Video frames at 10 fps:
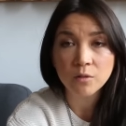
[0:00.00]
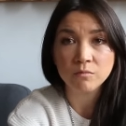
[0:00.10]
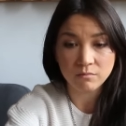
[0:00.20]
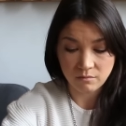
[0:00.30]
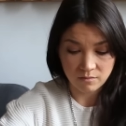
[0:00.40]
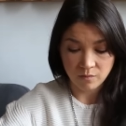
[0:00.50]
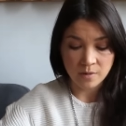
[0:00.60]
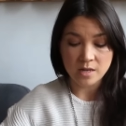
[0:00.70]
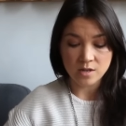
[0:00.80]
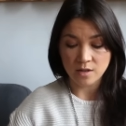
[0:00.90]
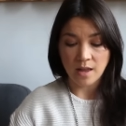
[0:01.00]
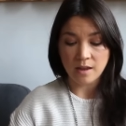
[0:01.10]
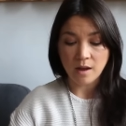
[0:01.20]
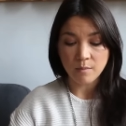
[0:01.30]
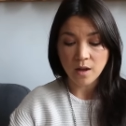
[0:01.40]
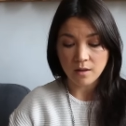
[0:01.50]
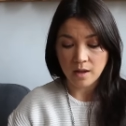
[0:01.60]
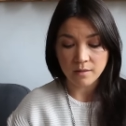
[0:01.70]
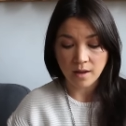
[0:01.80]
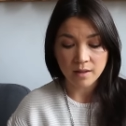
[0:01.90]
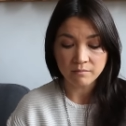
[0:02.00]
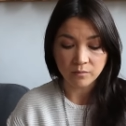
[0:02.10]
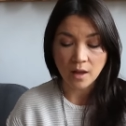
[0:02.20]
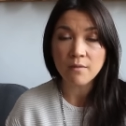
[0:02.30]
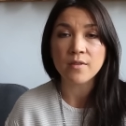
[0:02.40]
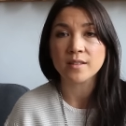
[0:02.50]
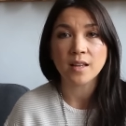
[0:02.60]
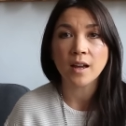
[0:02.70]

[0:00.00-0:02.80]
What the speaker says: don't mean to like, I love this.